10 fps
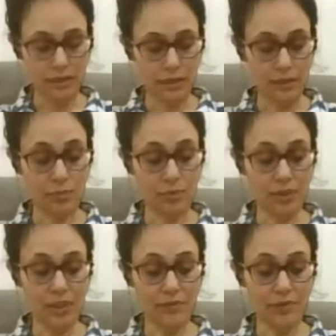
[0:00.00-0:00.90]
Number
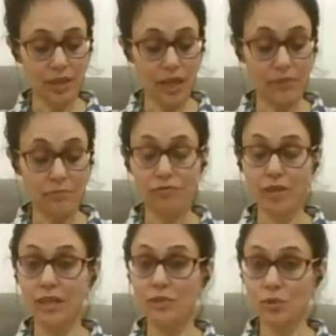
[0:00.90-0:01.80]
11, I am
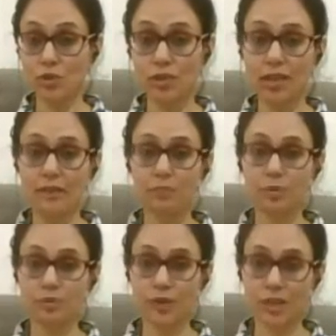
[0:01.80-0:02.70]
very rigid and
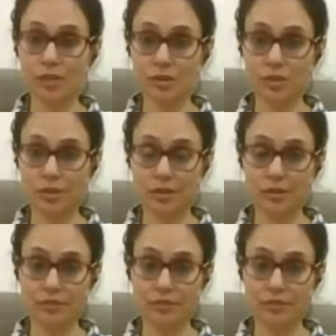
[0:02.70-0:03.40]
perfectionist.